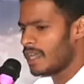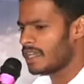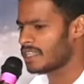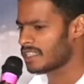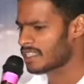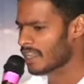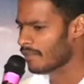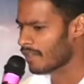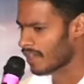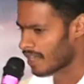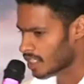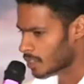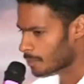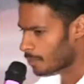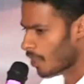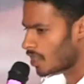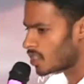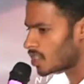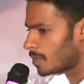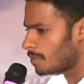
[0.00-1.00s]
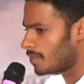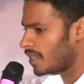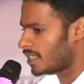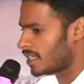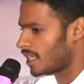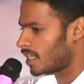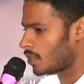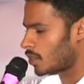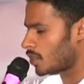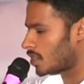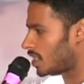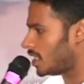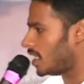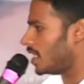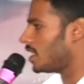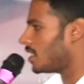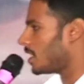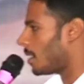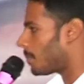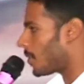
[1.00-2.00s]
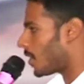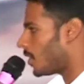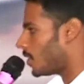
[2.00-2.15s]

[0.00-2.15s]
it is our responsibility to see the